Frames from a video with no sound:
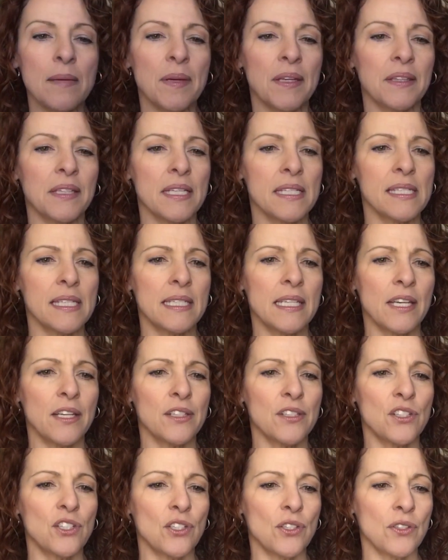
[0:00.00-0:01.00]
about this, it
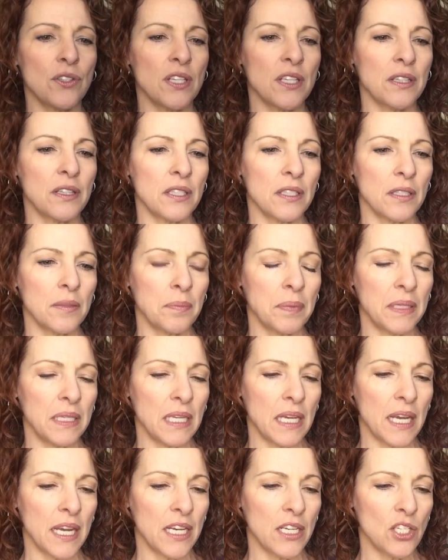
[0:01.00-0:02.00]
tells you that the
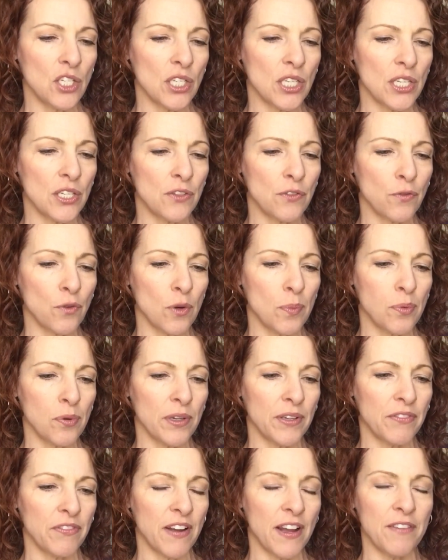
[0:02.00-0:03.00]
pH is
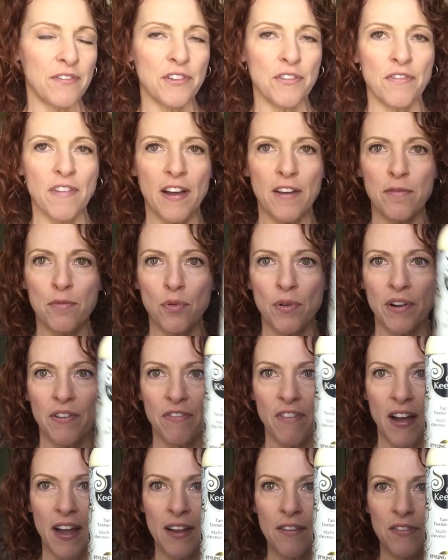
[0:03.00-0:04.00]
4.5 to
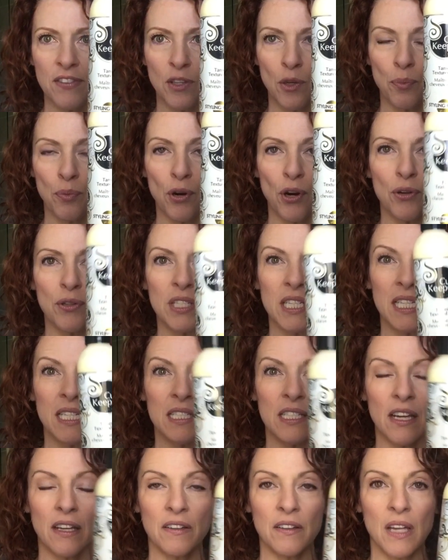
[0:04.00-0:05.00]
5.5. So
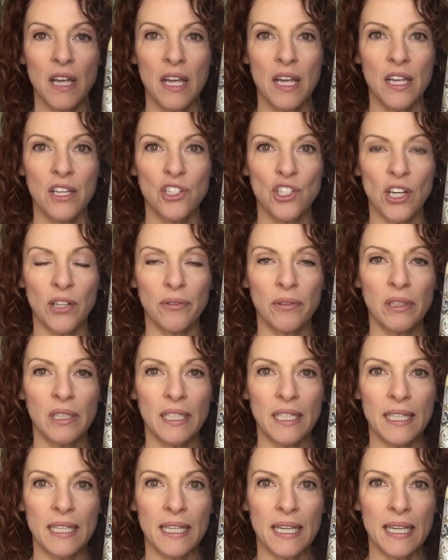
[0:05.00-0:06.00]
protein
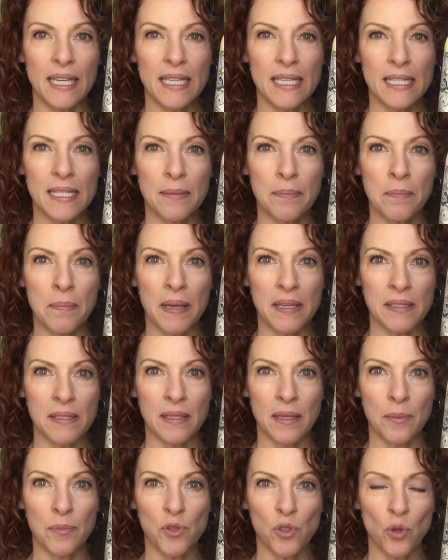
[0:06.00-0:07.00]
generally is
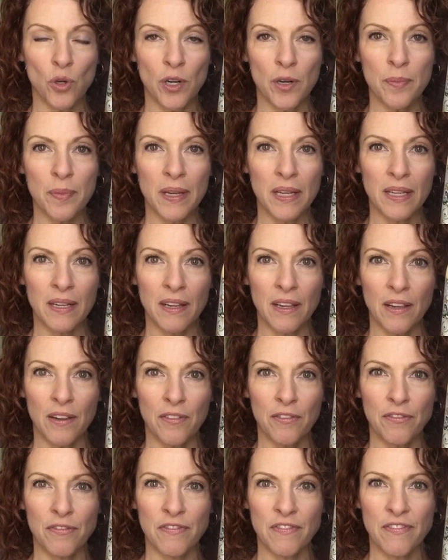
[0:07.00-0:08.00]
best absorbed in a
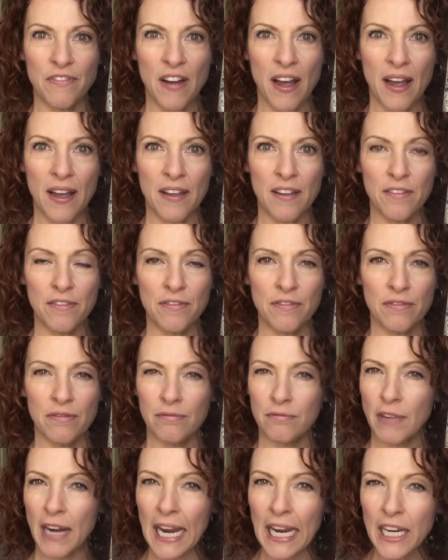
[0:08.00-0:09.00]
5
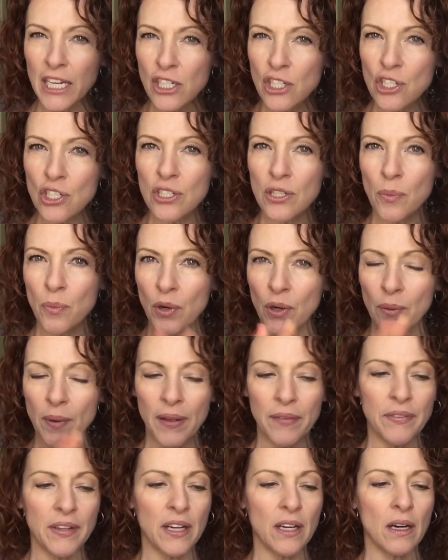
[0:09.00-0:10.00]
range, somewhere
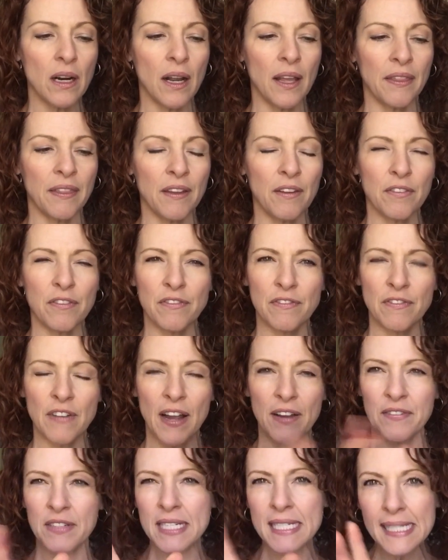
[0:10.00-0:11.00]
around there. I think
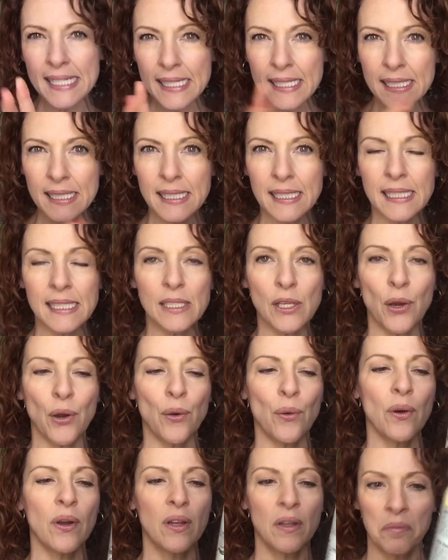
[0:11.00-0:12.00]
5 to 6.
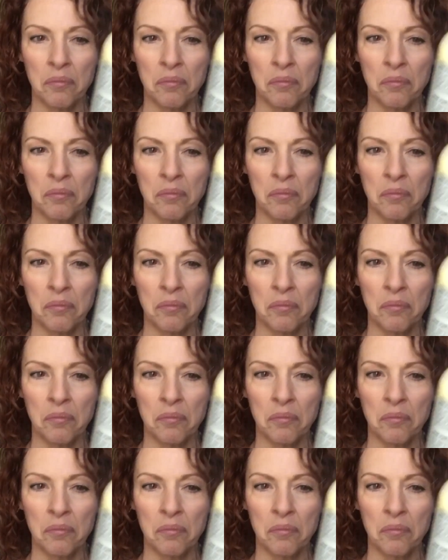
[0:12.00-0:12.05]
So